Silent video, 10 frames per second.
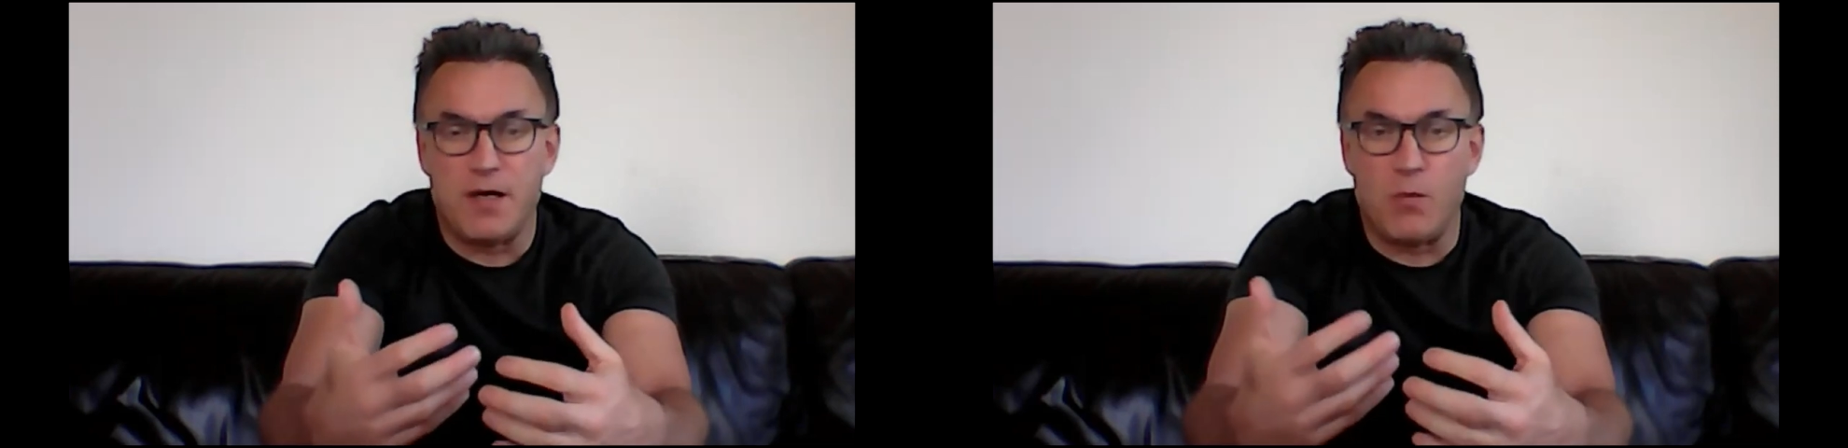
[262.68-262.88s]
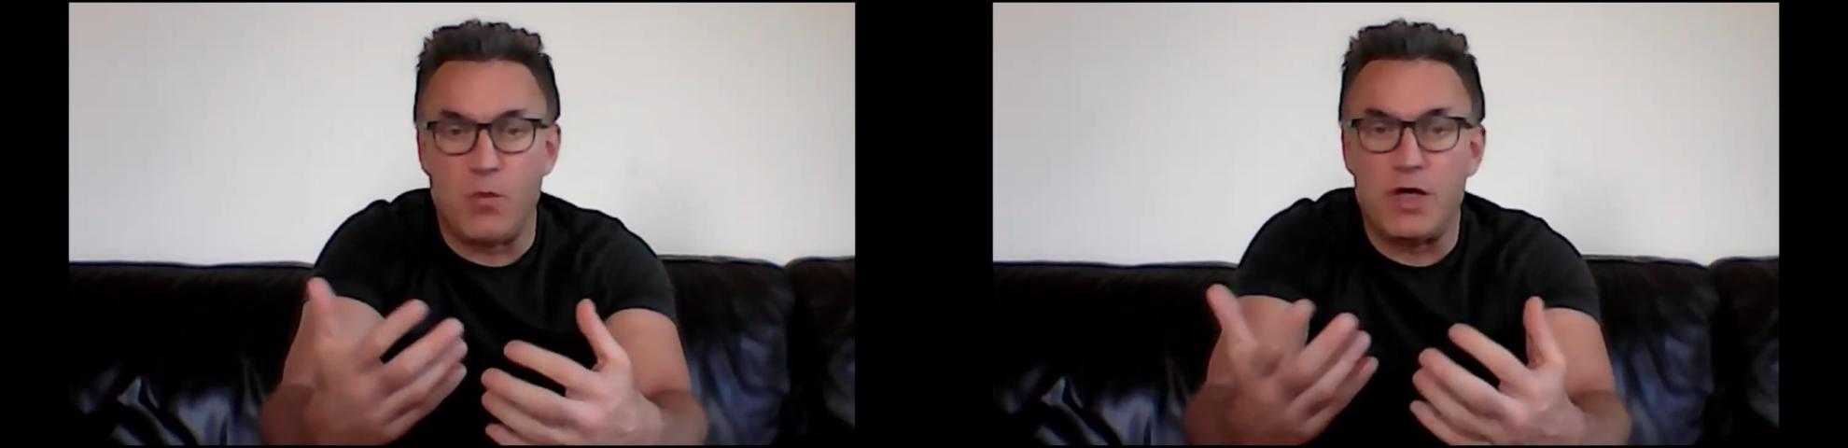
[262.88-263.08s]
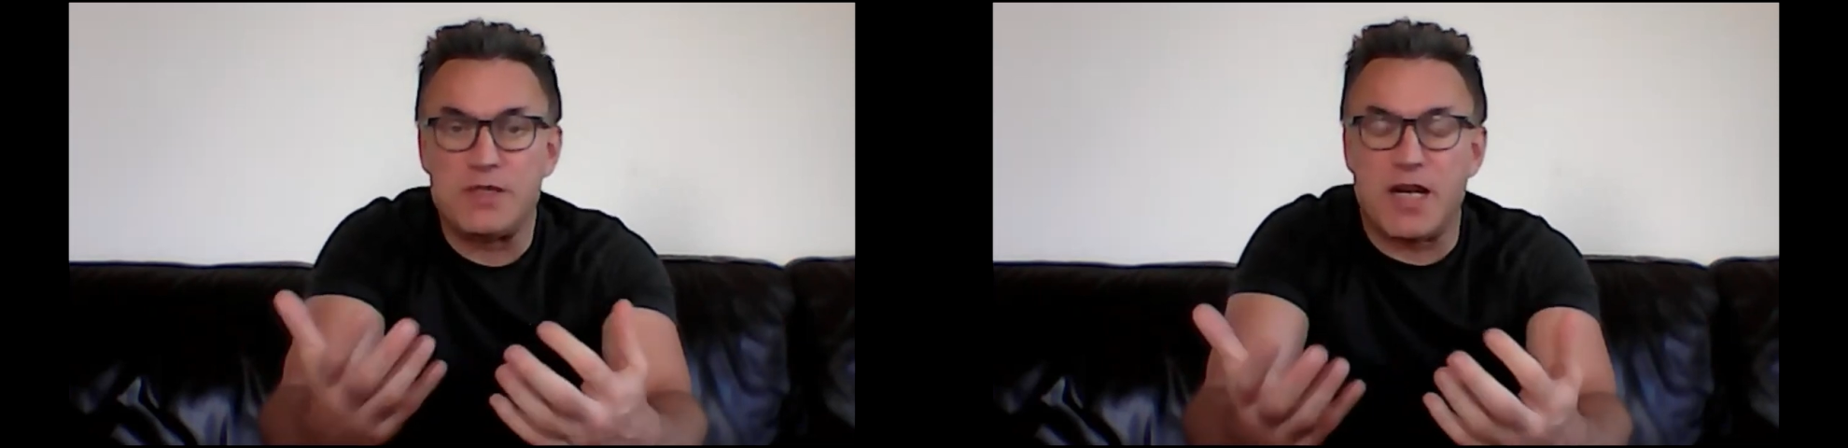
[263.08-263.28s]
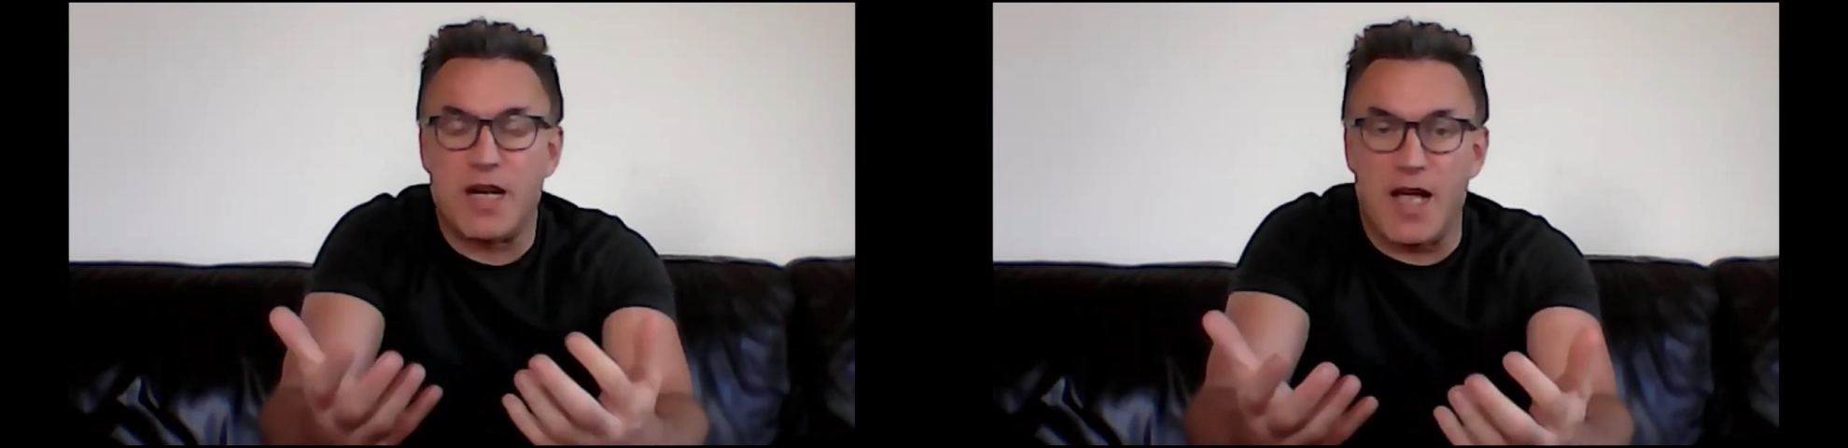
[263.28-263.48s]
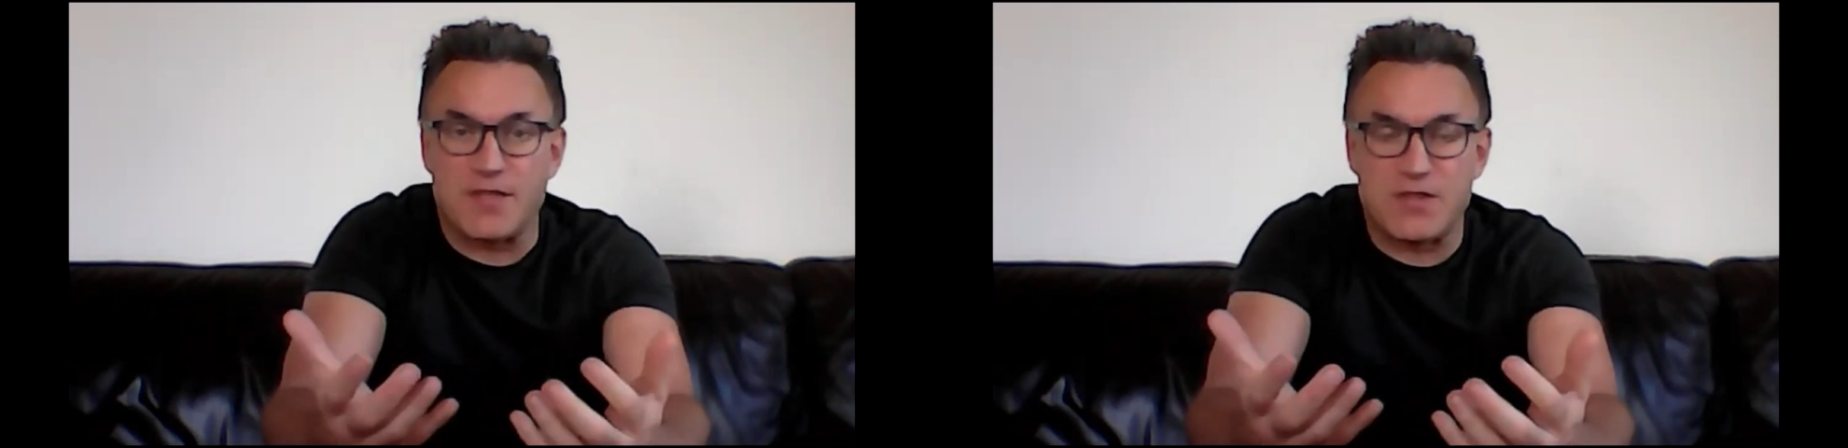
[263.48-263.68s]
word
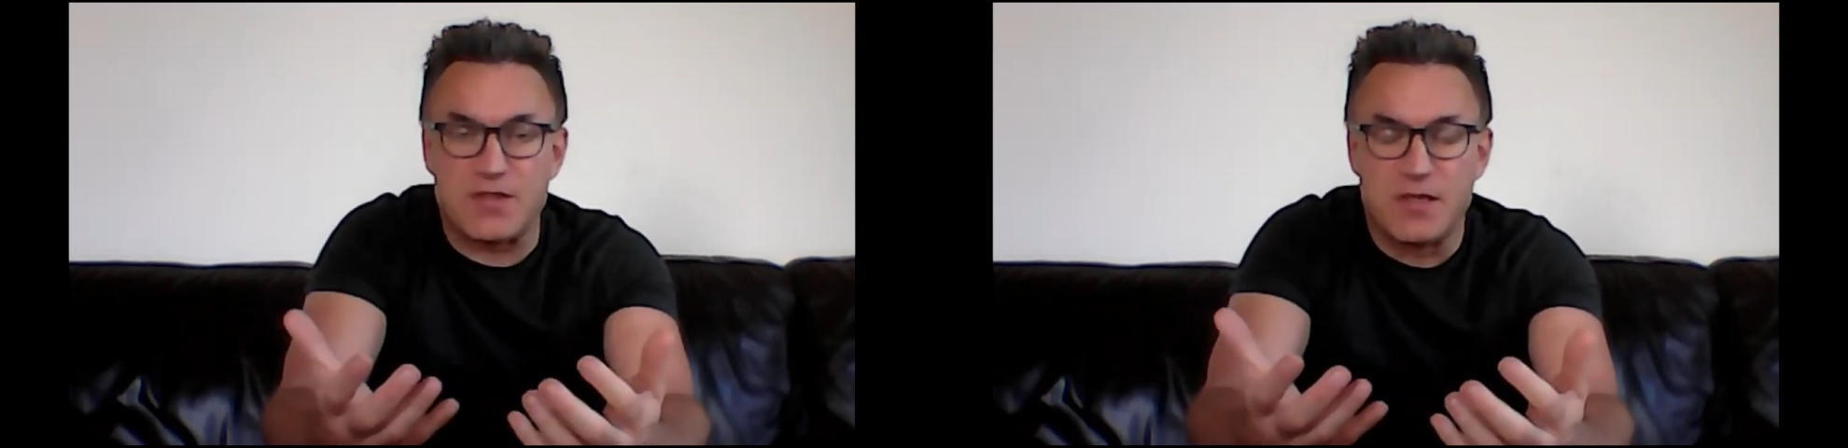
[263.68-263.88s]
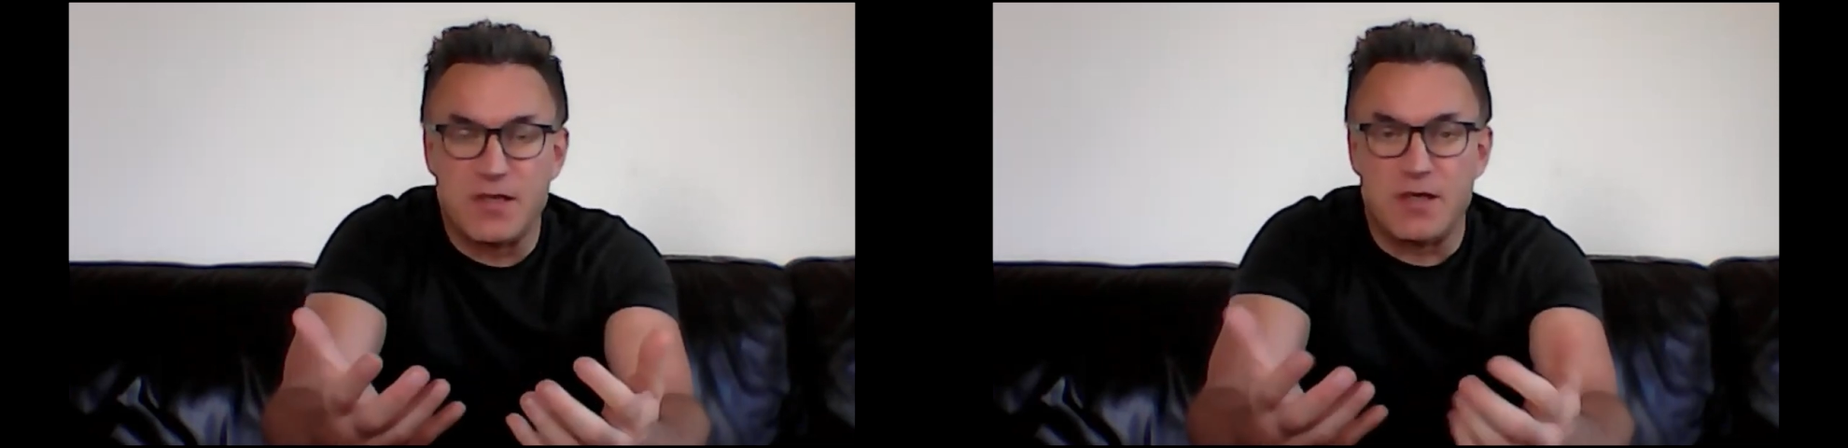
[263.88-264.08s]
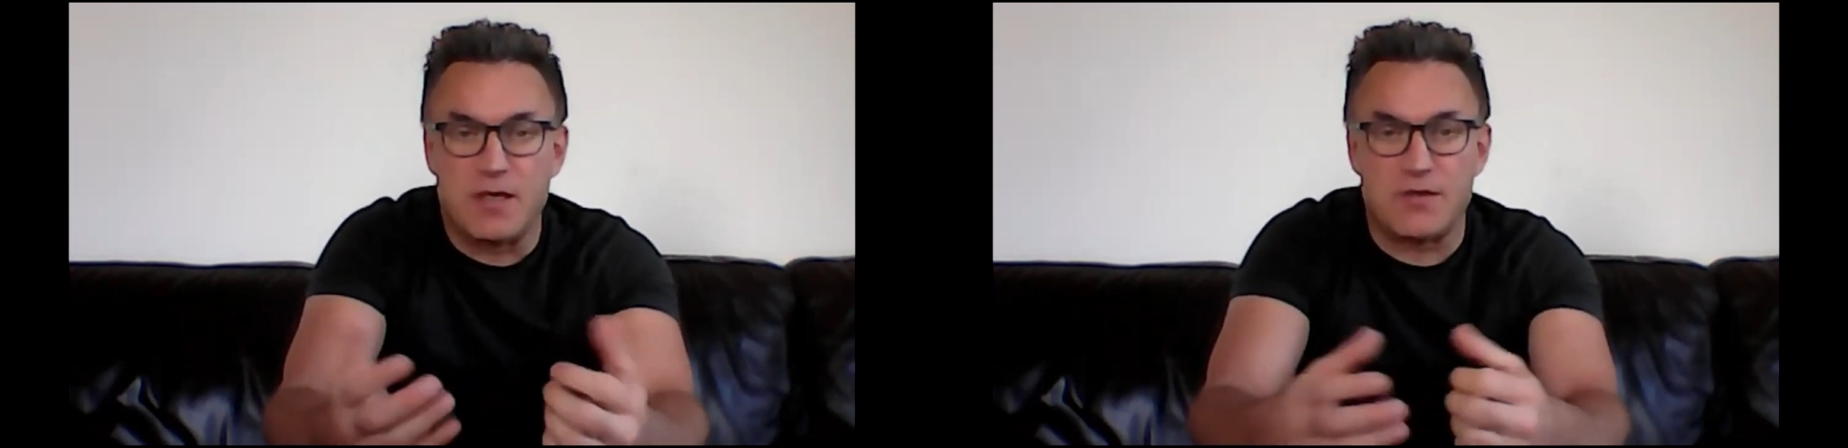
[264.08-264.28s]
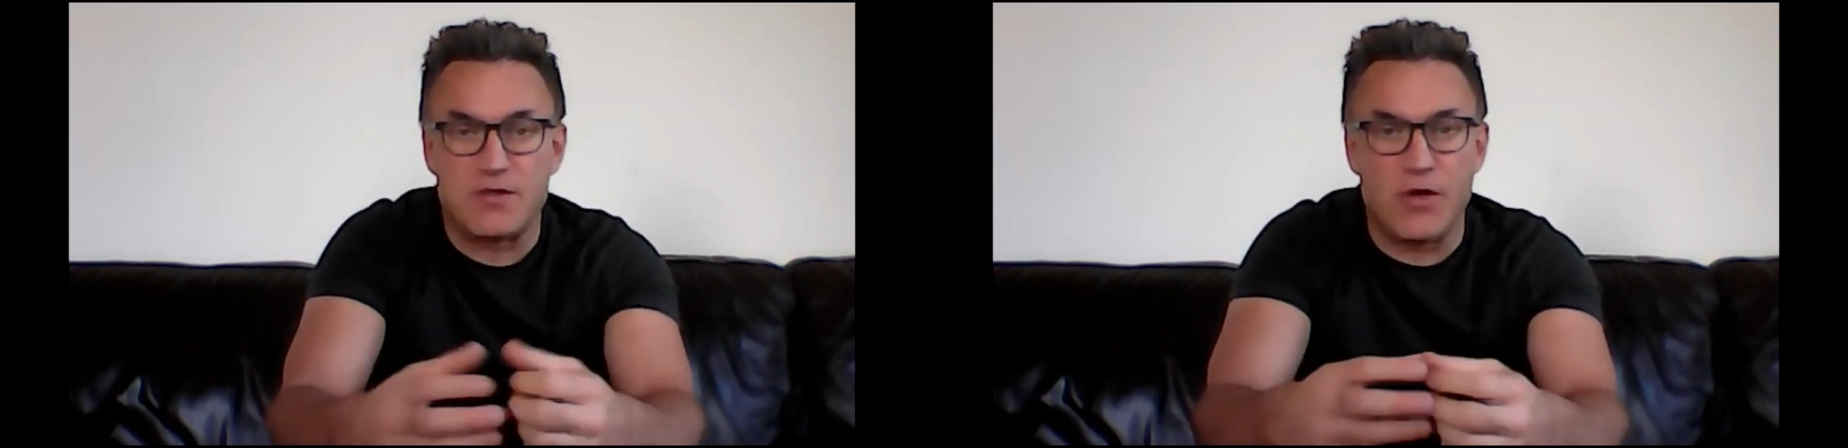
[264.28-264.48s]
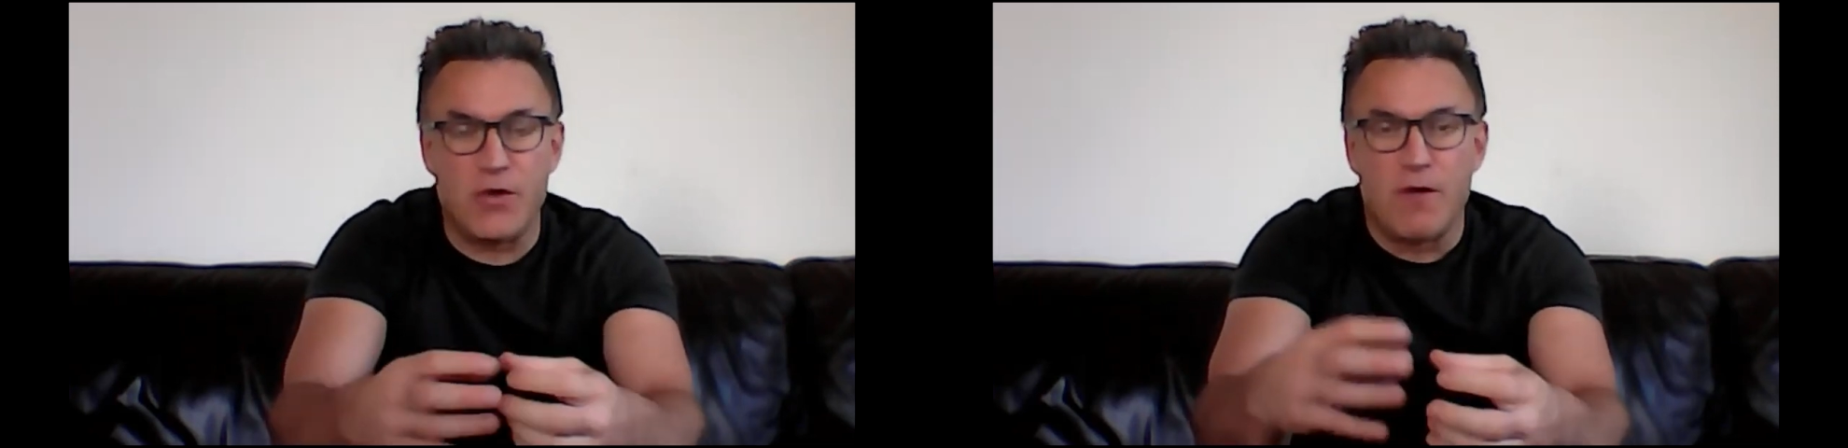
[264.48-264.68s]
class.
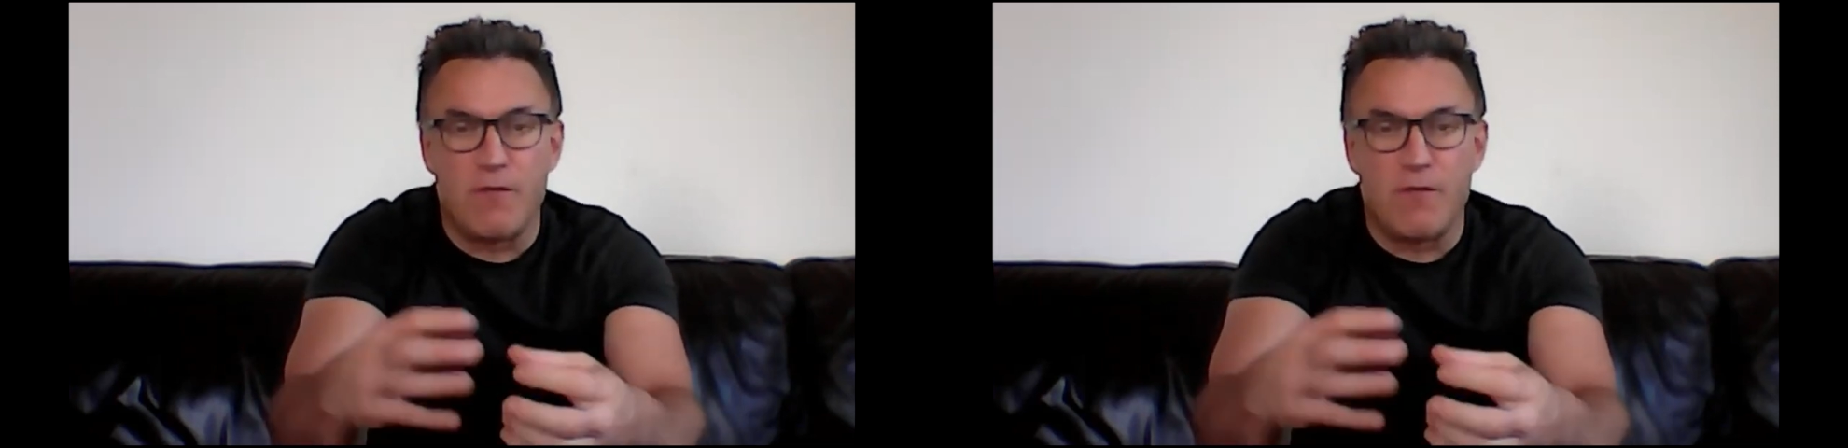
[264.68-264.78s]
So,